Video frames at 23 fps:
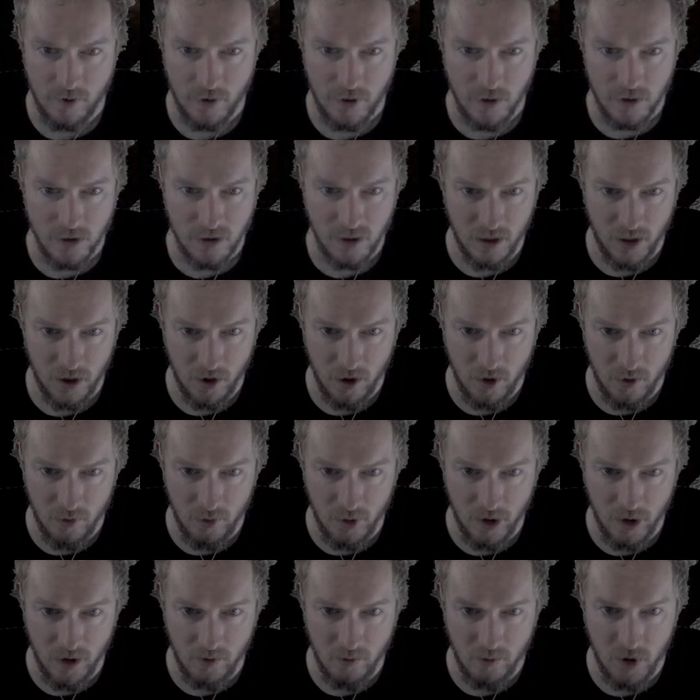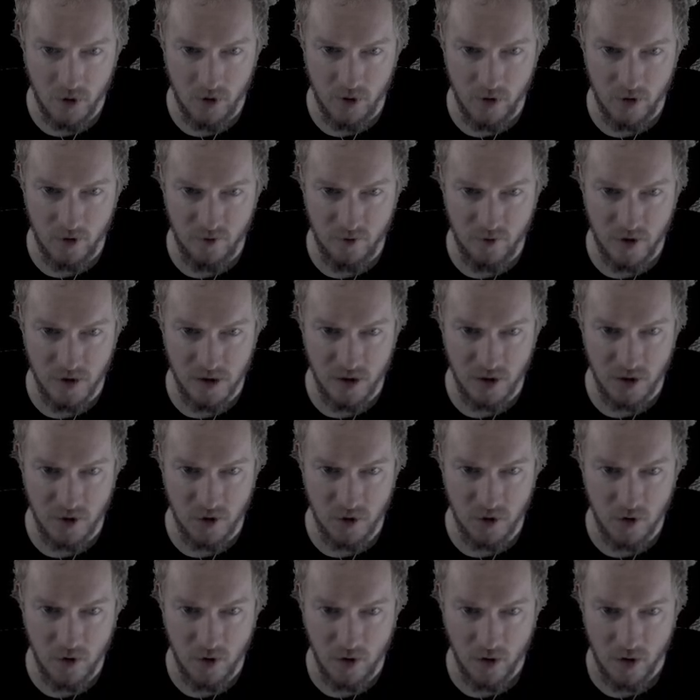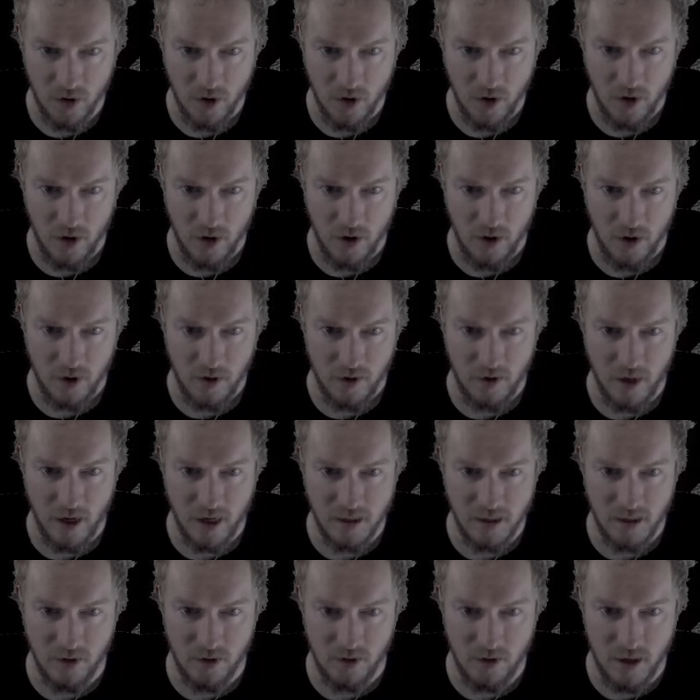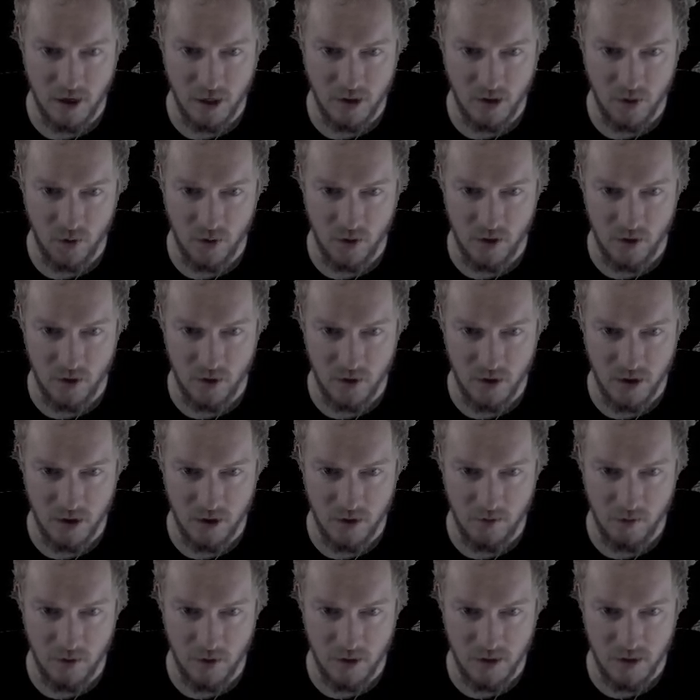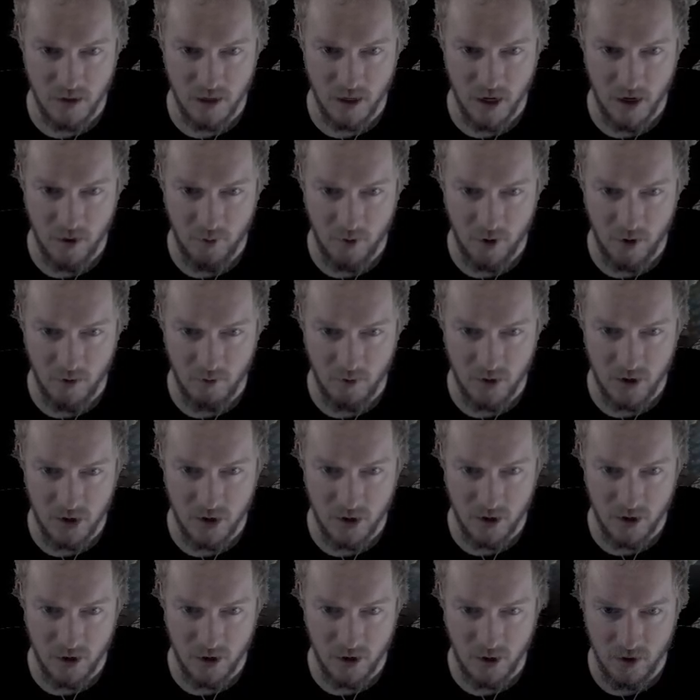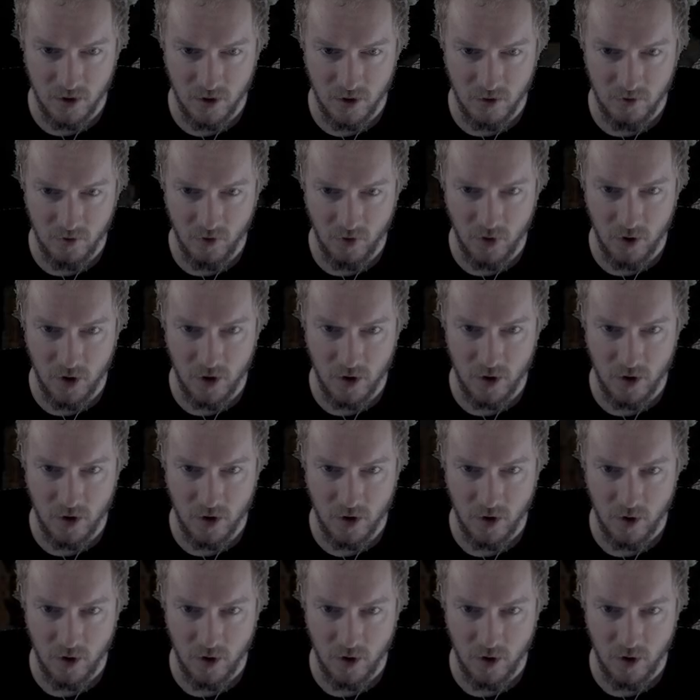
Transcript: See, her being immune to physical, that's one of those enemies that I probably should either avoid